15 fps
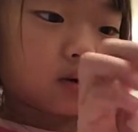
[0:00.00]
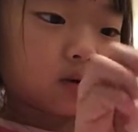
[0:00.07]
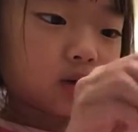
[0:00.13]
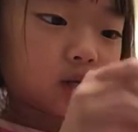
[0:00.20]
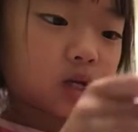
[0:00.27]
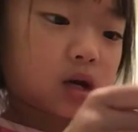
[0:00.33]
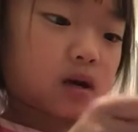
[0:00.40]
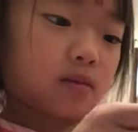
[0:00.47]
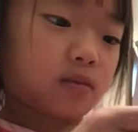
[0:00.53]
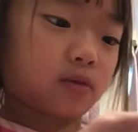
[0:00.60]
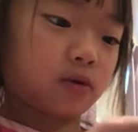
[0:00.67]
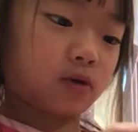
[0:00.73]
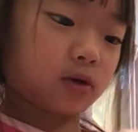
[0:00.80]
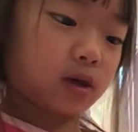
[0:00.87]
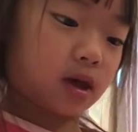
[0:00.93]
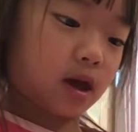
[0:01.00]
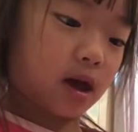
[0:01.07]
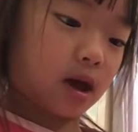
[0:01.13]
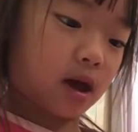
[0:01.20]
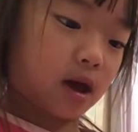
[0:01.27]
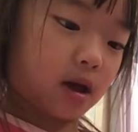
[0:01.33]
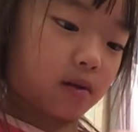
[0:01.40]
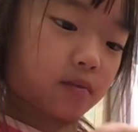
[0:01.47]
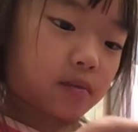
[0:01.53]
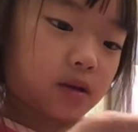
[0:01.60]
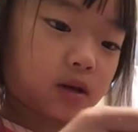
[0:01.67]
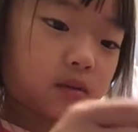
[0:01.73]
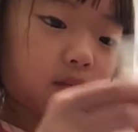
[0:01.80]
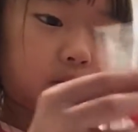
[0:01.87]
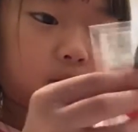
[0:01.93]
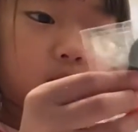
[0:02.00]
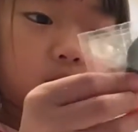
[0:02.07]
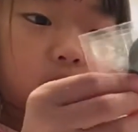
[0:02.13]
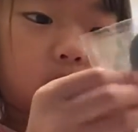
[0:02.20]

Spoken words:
which I'm really happy about